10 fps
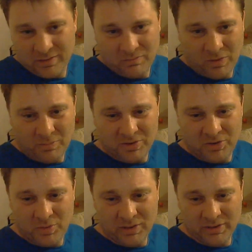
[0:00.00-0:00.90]
going to
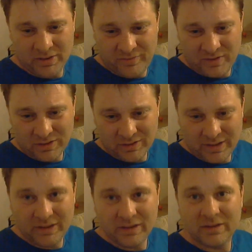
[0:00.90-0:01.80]
do, I'll leave you the
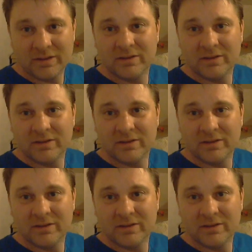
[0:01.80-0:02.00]
link